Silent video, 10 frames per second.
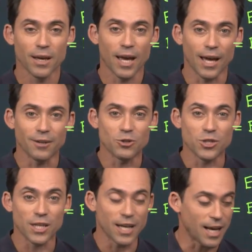And just
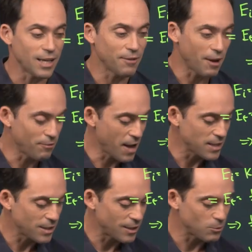to get an idea of how
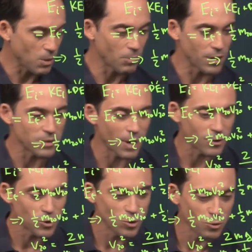fast it is, remember it's
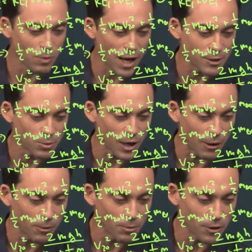about 2 miles per
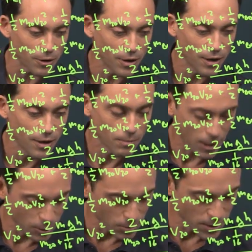hour per
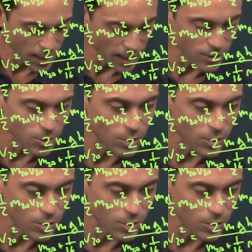meters per second, so